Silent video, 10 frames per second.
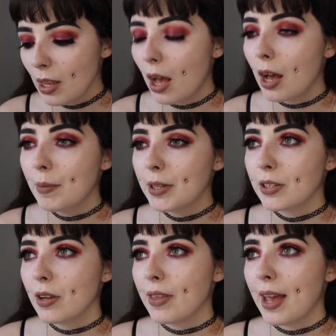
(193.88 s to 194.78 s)

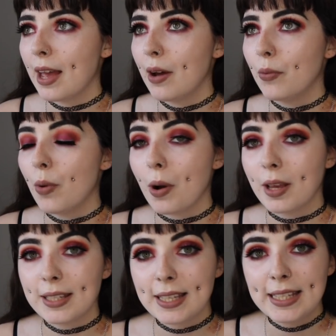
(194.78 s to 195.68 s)
So there
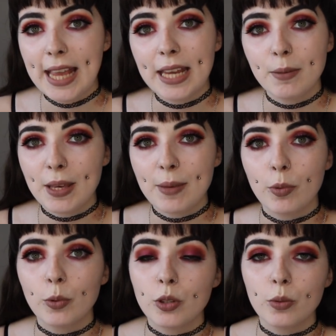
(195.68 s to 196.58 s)
was 10
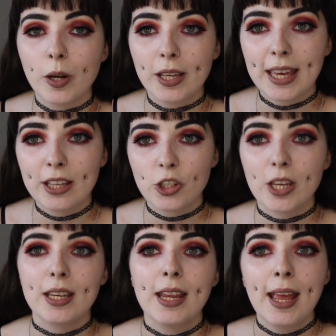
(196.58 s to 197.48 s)
people to one
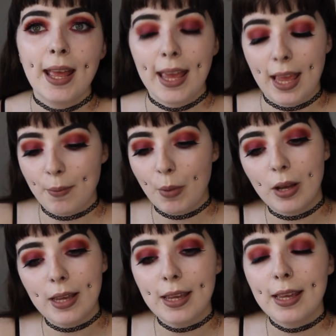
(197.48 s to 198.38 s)
kitchen in
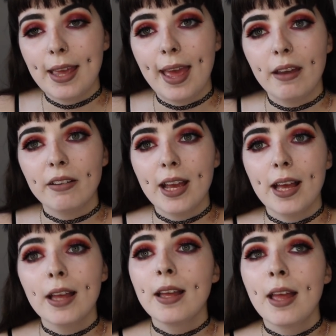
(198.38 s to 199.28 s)
my
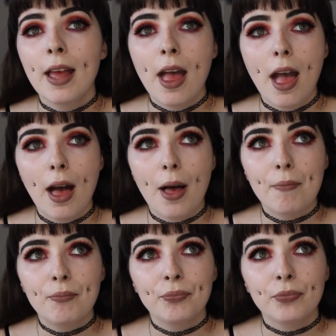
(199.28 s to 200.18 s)
area,
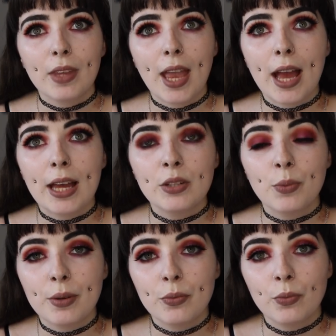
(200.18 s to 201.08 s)
and
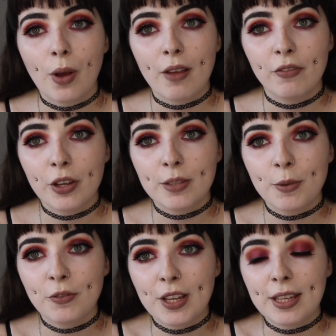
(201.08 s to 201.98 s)
when I first
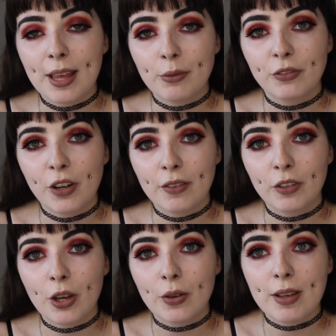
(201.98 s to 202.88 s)
moved in there were 5
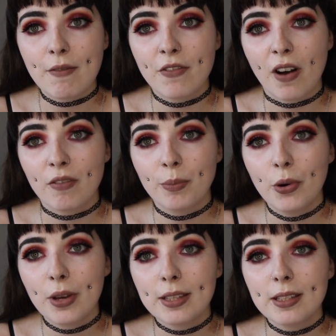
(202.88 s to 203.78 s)
girls and 5
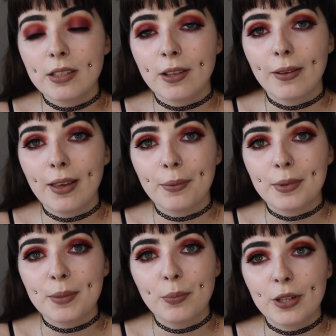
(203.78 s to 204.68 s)
boys, so it
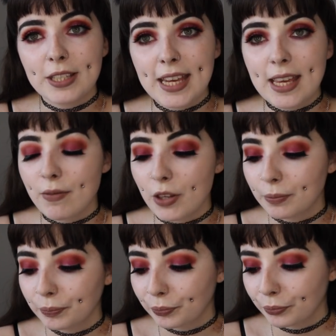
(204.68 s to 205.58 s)
was pretty
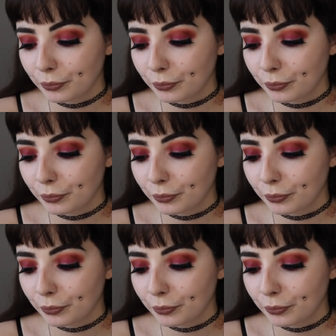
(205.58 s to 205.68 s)
even.